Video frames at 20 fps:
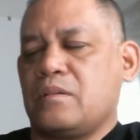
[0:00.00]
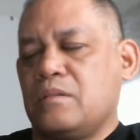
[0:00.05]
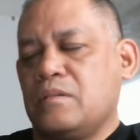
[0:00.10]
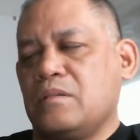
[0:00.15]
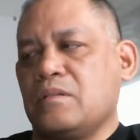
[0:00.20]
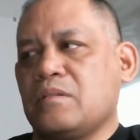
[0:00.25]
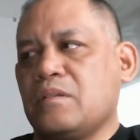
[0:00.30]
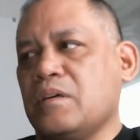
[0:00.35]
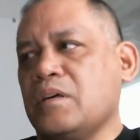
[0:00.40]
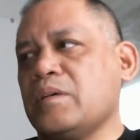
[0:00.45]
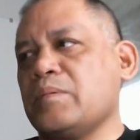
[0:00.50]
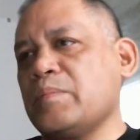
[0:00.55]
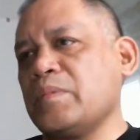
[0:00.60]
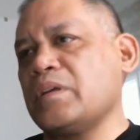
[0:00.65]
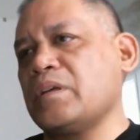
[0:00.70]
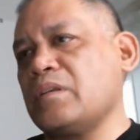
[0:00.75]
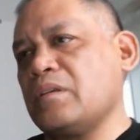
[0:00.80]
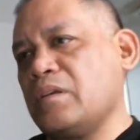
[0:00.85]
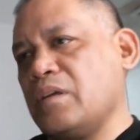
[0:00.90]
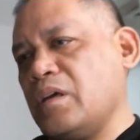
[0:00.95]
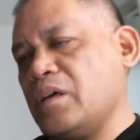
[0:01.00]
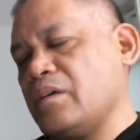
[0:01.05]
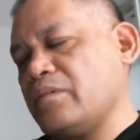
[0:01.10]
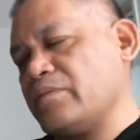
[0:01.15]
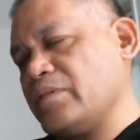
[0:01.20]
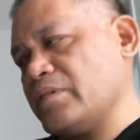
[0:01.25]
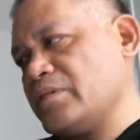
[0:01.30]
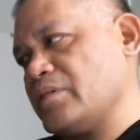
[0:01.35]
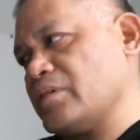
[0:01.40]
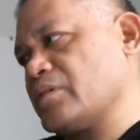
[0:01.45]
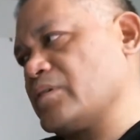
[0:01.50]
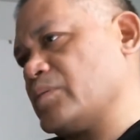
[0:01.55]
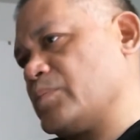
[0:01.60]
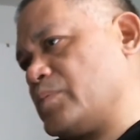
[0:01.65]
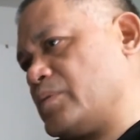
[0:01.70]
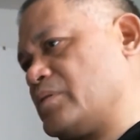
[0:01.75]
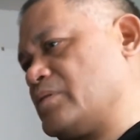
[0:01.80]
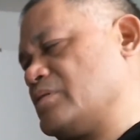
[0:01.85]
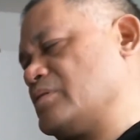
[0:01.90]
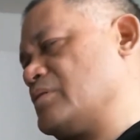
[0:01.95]
does not mean every single
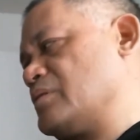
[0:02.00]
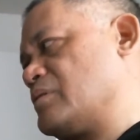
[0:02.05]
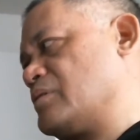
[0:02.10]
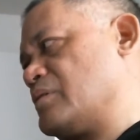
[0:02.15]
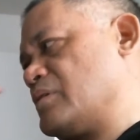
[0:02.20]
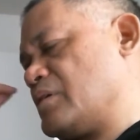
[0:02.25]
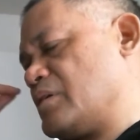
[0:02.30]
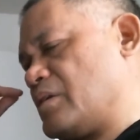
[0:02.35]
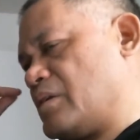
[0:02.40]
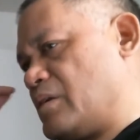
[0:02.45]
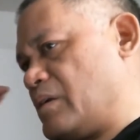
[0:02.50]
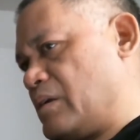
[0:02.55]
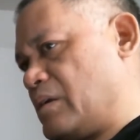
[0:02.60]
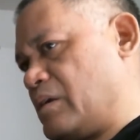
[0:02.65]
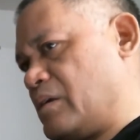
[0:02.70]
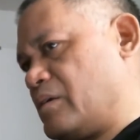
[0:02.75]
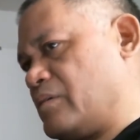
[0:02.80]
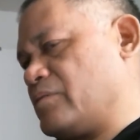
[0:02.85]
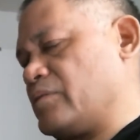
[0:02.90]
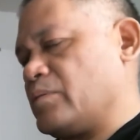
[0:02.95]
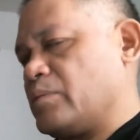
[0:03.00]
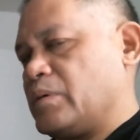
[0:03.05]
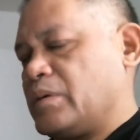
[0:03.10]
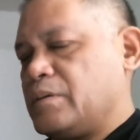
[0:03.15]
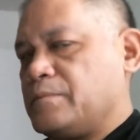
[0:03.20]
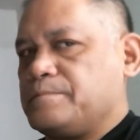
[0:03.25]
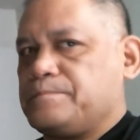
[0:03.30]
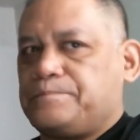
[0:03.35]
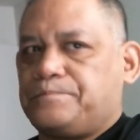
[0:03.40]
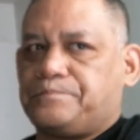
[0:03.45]
person everywhere.